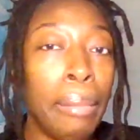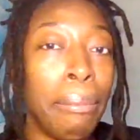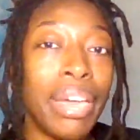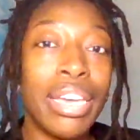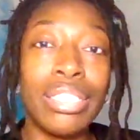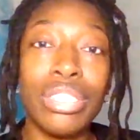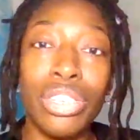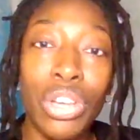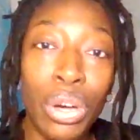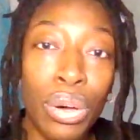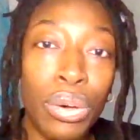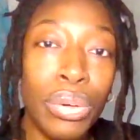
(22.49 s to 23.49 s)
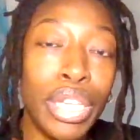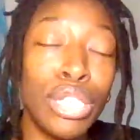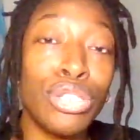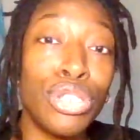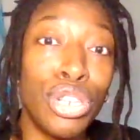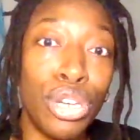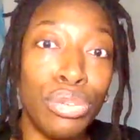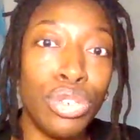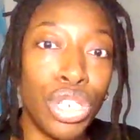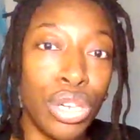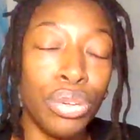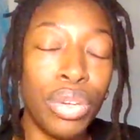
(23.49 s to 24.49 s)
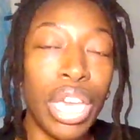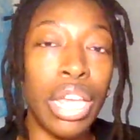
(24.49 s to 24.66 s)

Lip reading: because the cold is no joke.